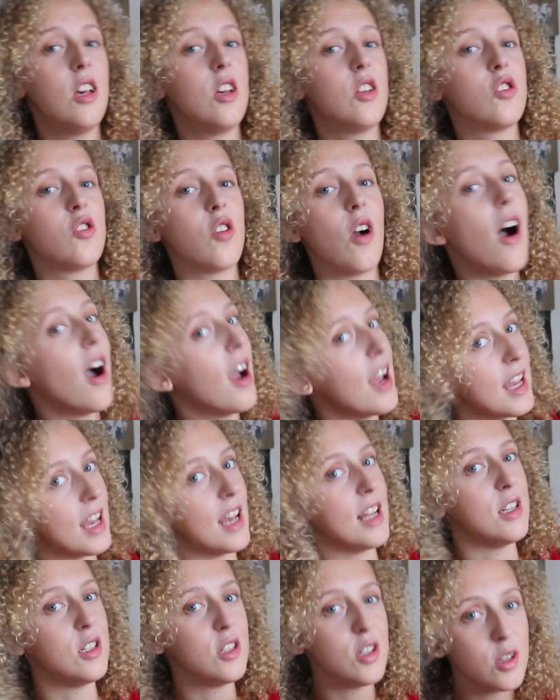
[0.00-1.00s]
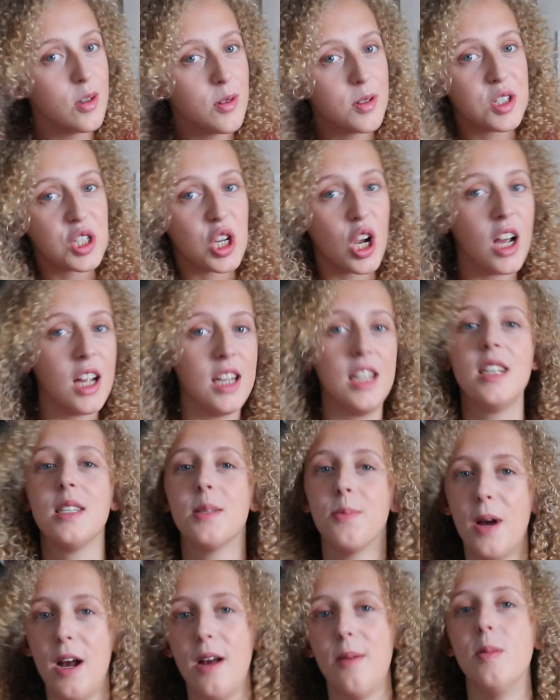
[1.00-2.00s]
try and
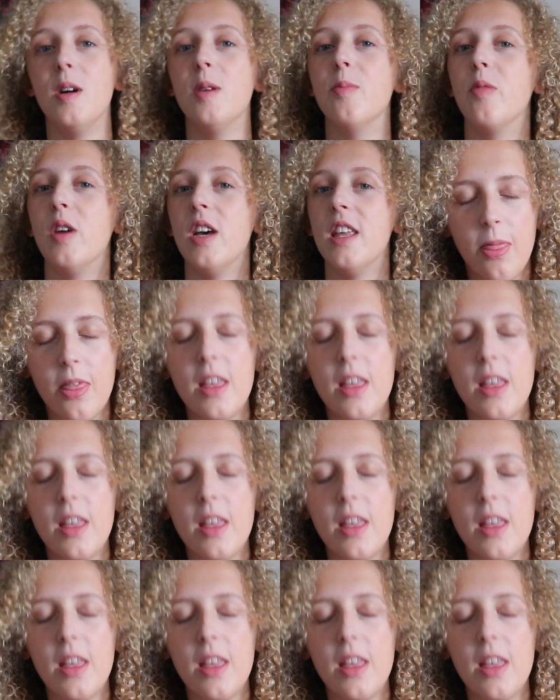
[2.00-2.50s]
experiment with.